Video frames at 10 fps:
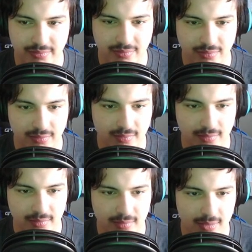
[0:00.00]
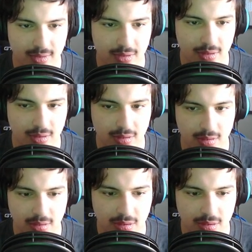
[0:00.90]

(silence)